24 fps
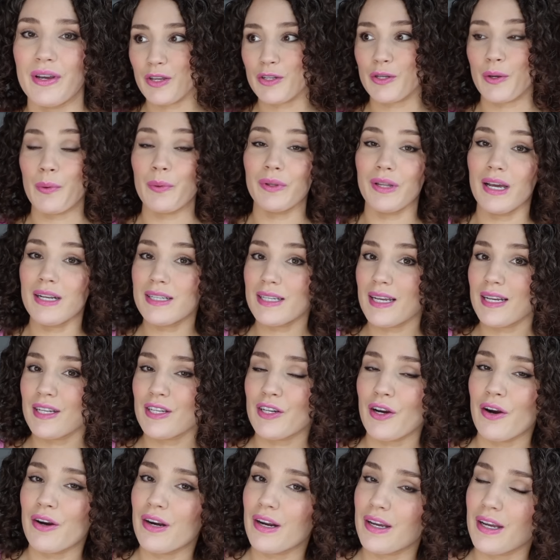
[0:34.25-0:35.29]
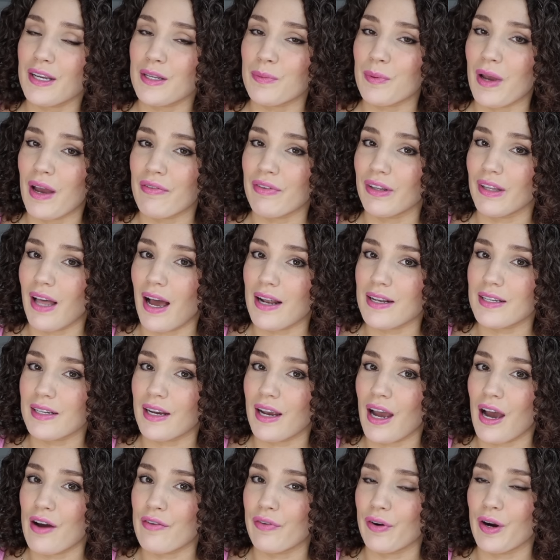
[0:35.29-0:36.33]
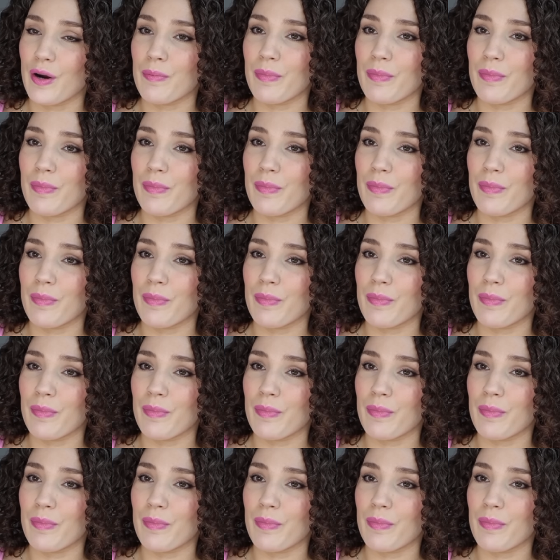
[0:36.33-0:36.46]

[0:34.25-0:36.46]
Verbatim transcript: So let's get started because we have a lot to cover,